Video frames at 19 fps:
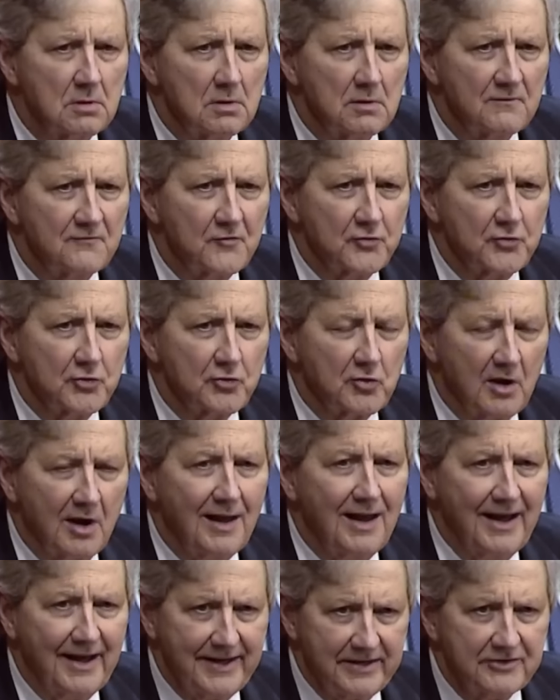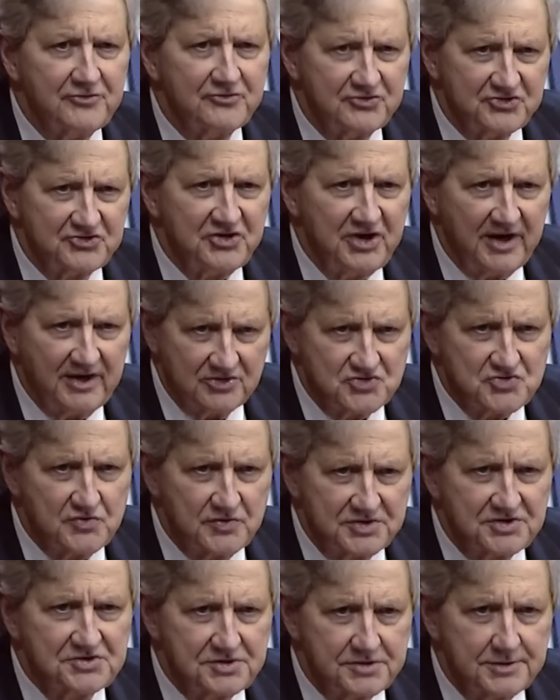for your client's
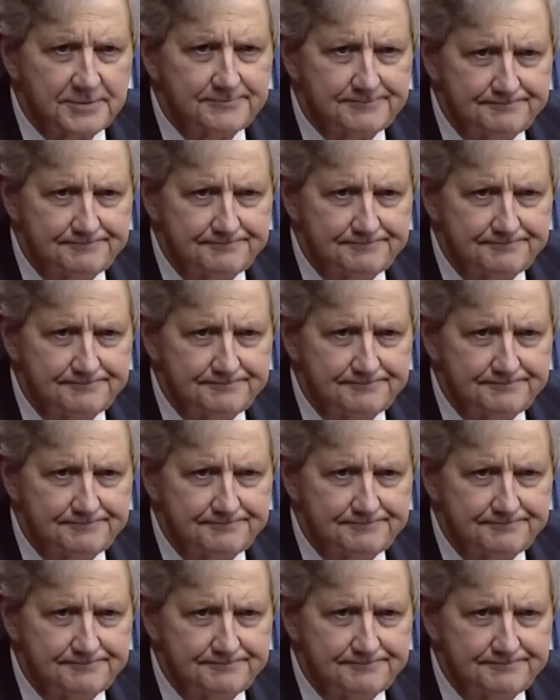interests.